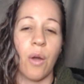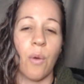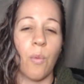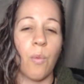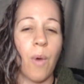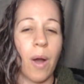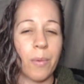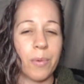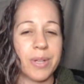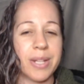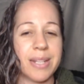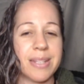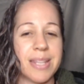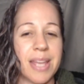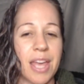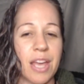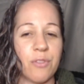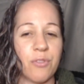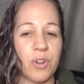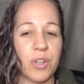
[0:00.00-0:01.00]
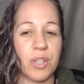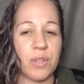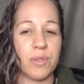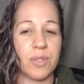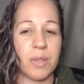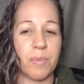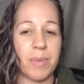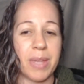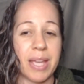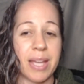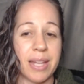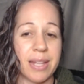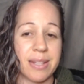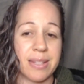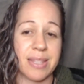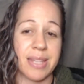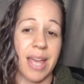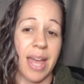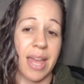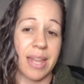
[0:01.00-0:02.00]
What would it take for you to be
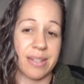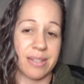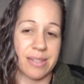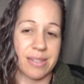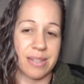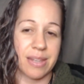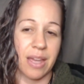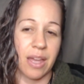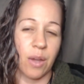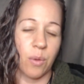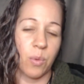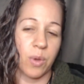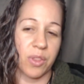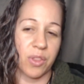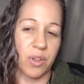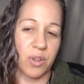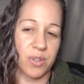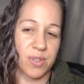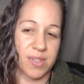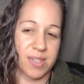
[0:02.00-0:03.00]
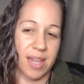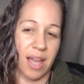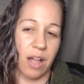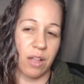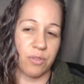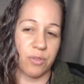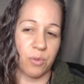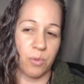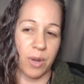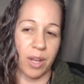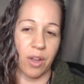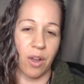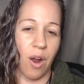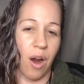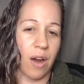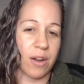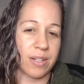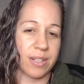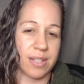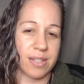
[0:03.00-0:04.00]
content with yourself
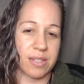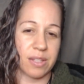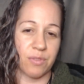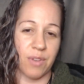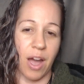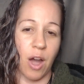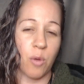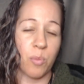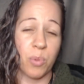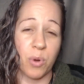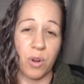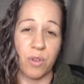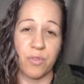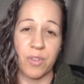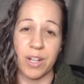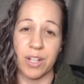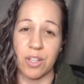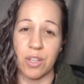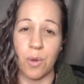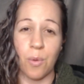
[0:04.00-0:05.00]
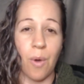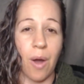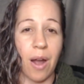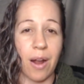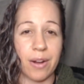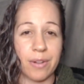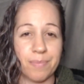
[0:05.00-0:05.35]
regardless of how perfect you are?